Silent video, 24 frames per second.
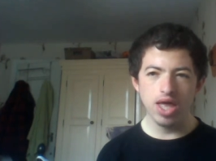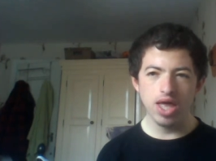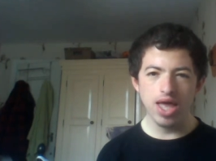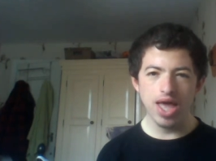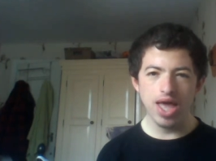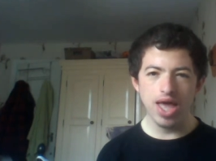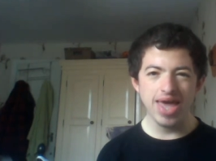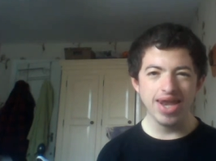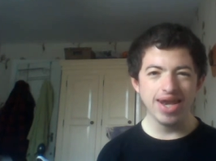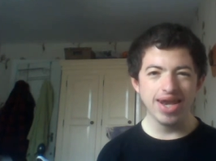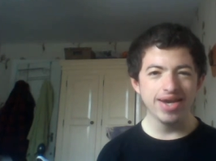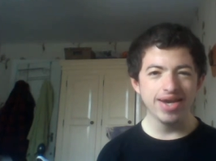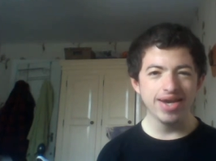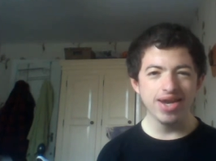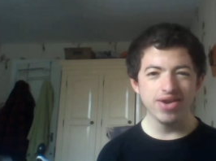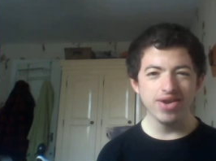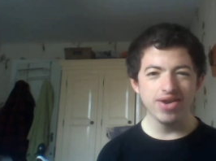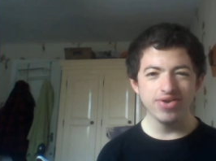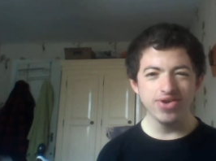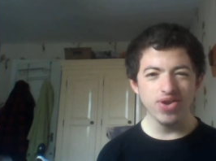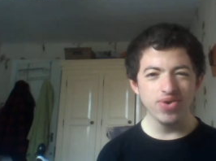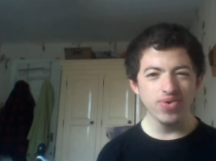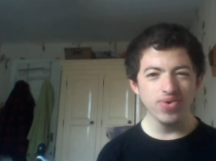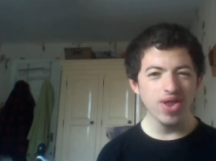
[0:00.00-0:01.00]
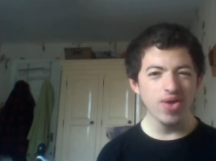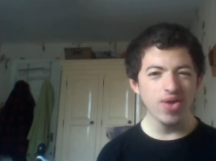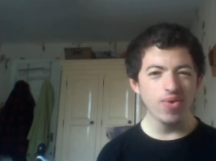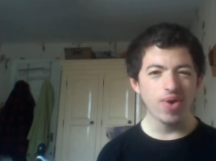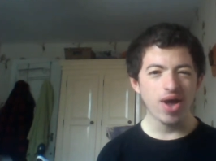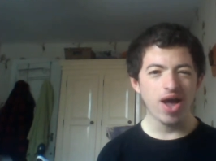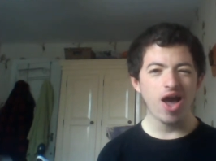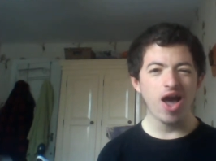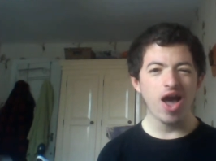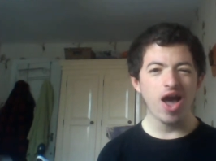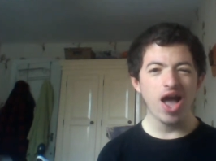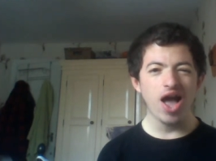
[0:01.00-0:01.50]
and I don't know, I,
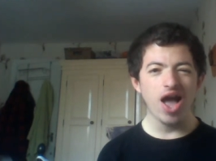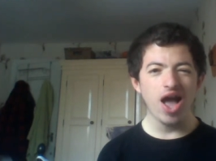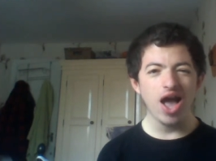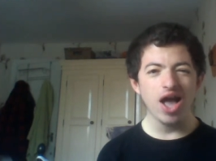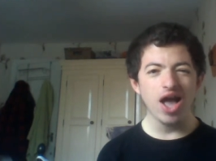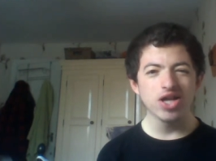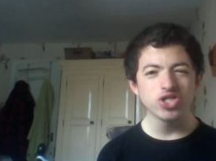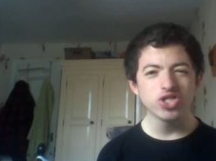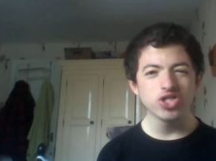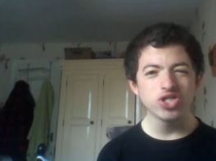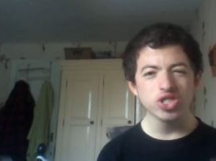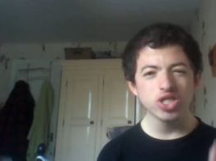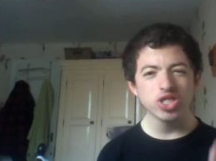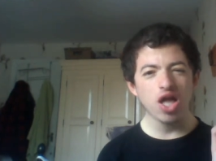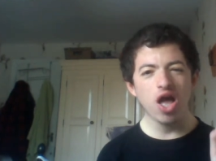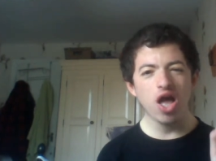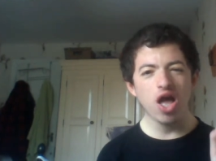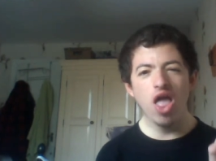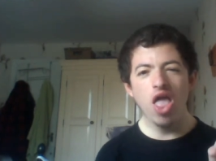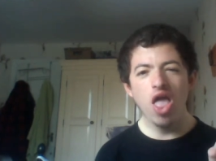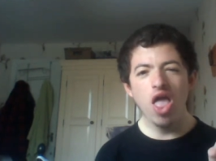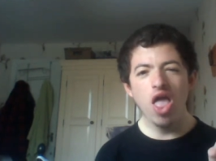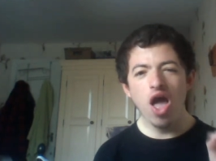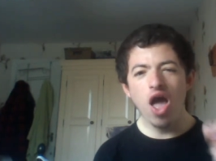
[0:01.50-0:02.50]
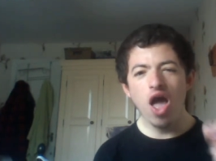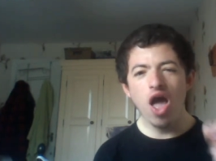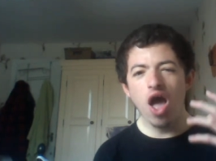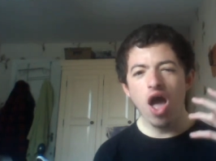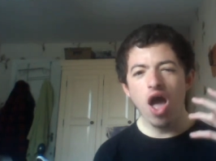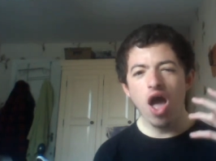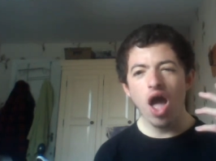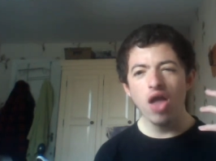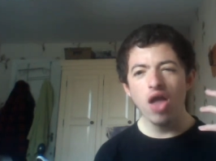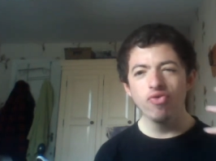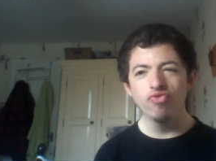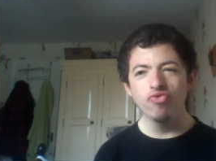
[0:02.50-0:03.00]
I just,
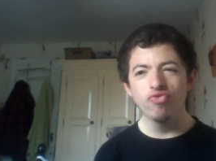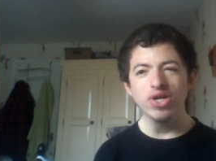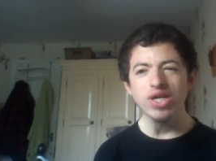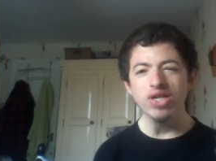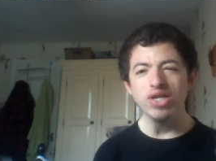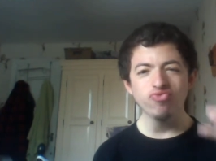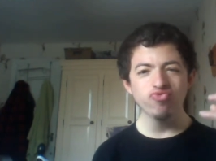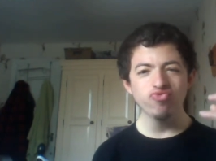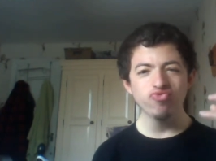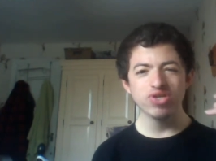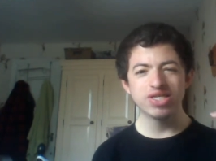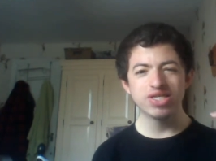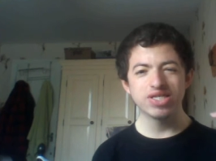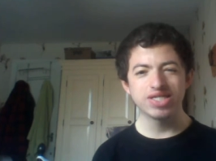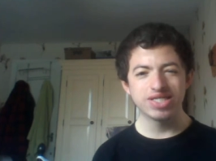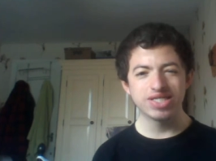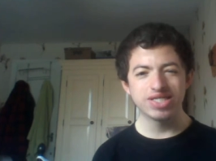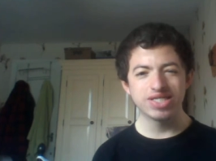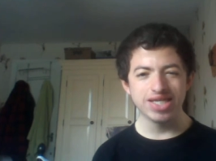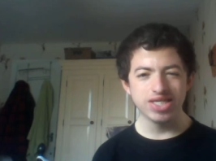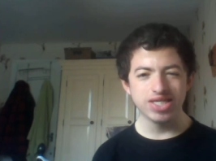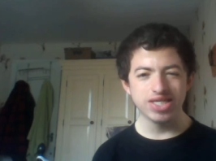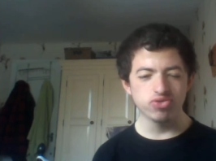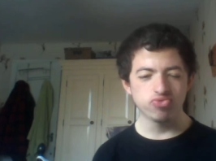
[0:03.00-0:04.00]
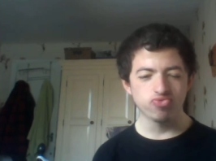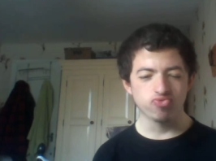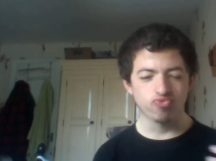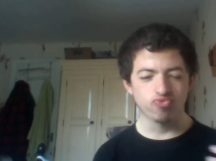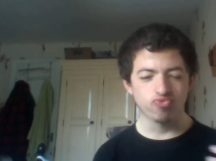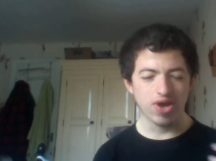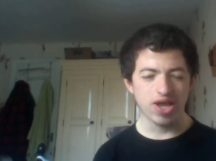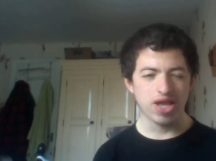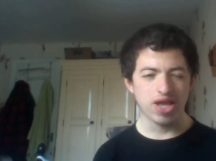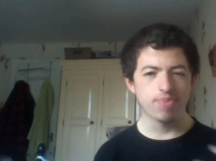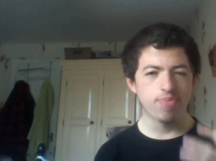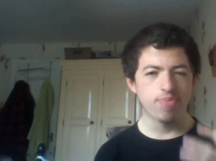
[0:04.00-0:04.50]
I really resist
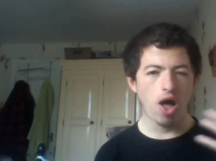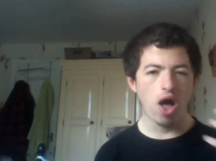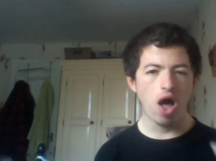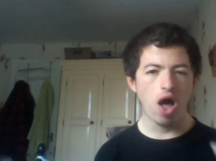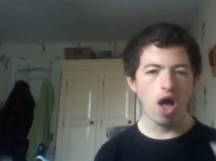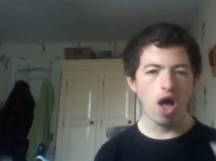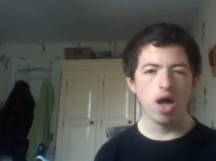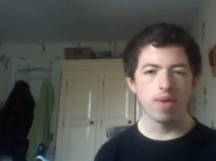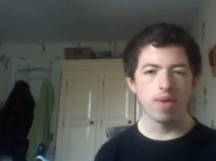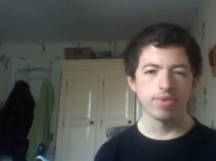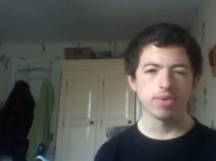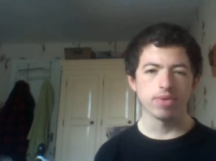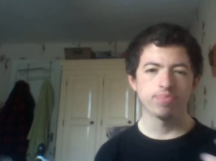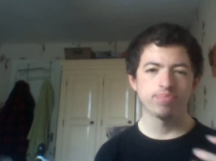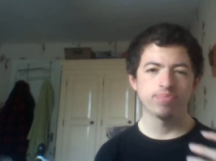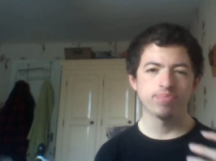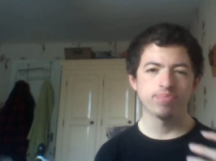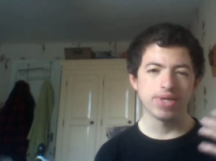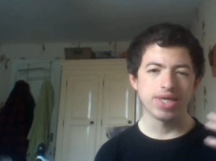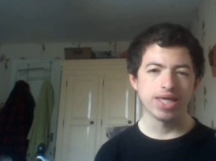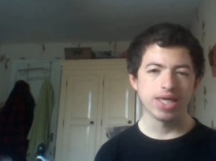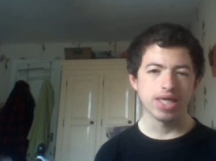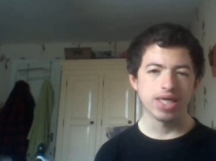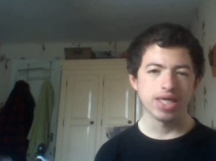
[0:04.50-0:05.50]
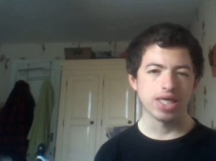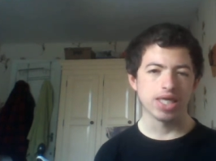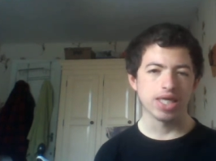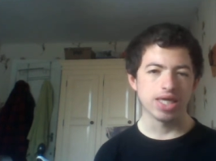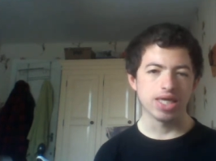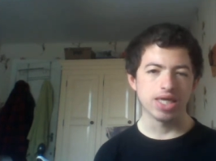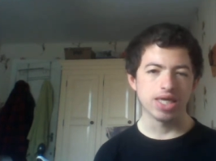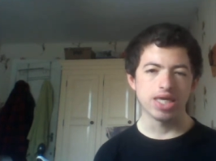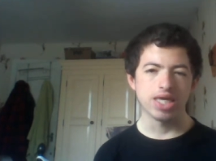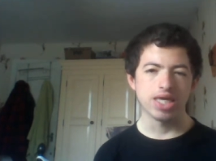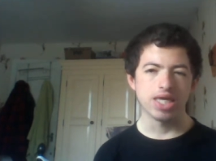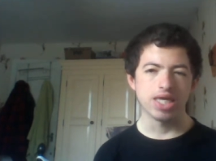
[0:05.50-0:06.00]
Ray Palmer being
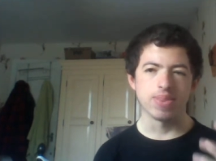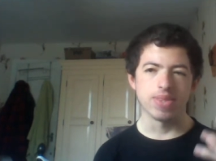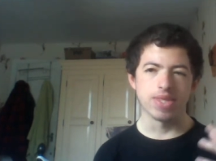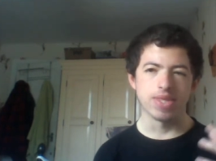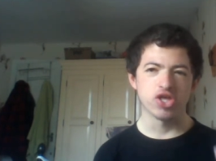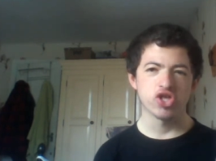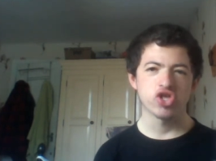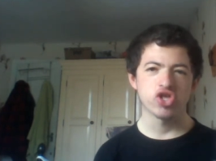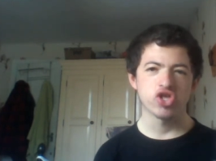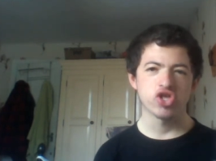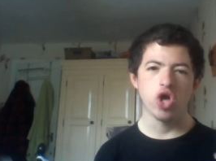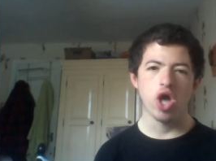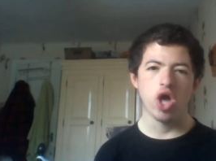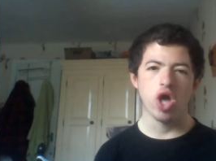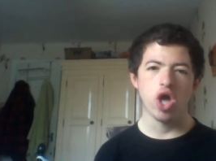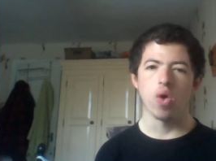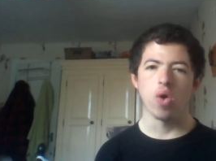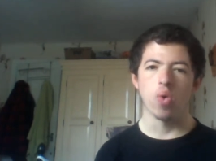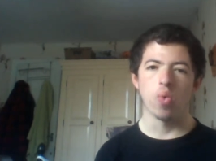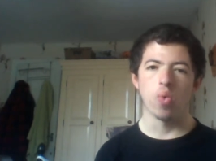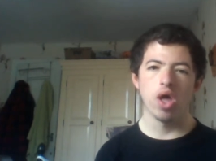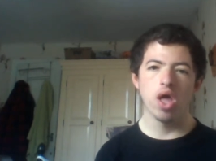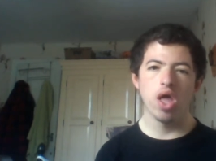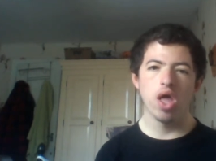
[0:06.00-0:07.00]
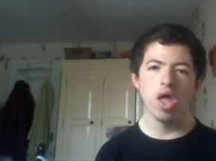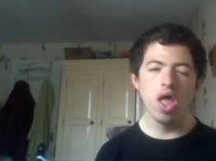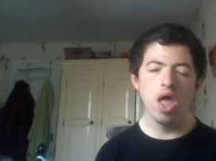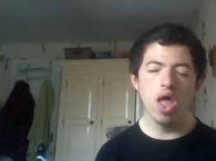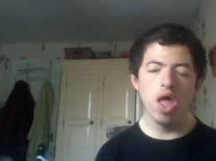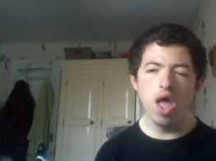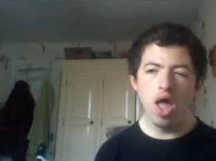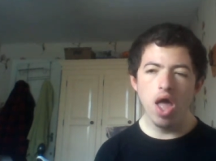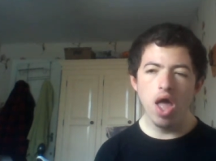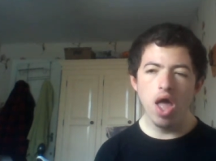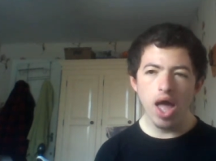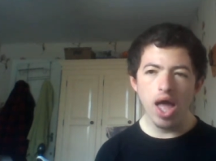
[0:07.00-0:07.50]
in this show.
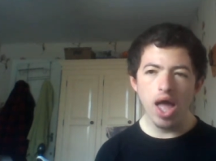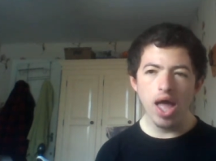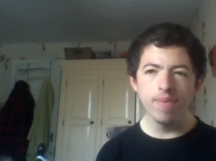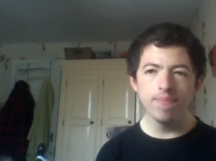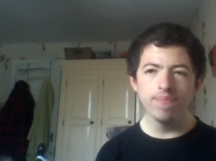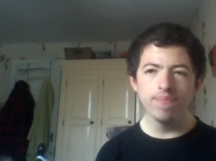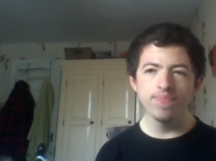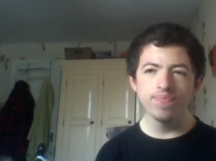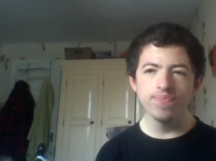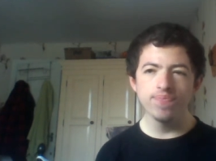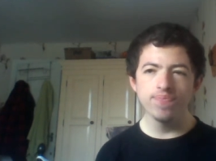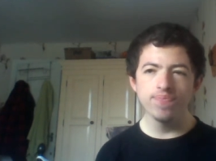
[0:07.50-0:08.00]
Um,